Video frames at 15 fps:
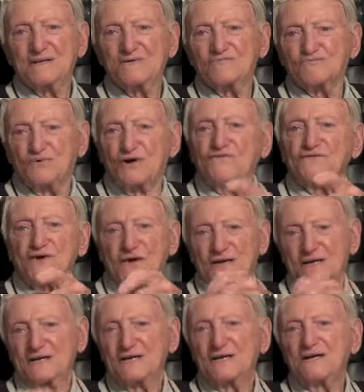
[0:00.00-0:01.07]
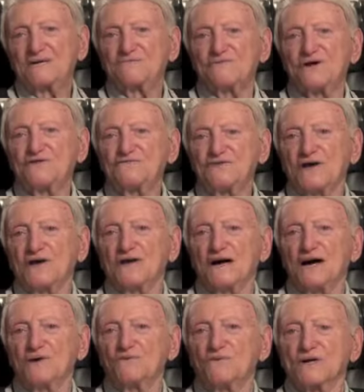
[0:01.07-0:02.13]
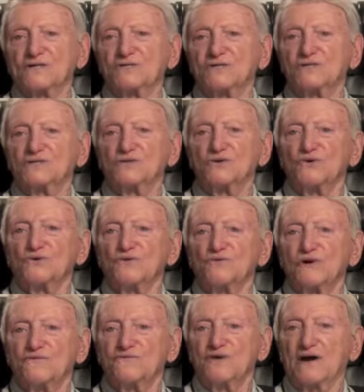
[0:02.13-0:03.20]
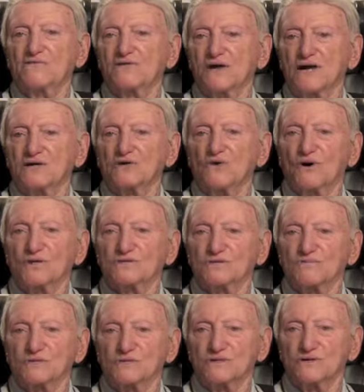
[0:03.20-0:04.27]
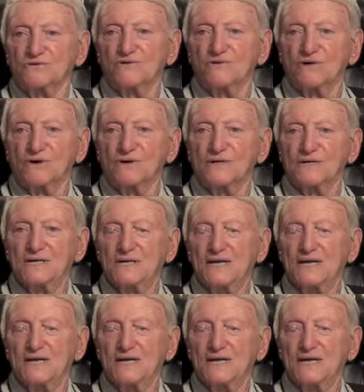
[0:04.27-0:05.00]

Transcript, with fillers: Briefing, briefing on what to do if you ever got caught as a prisoner of war.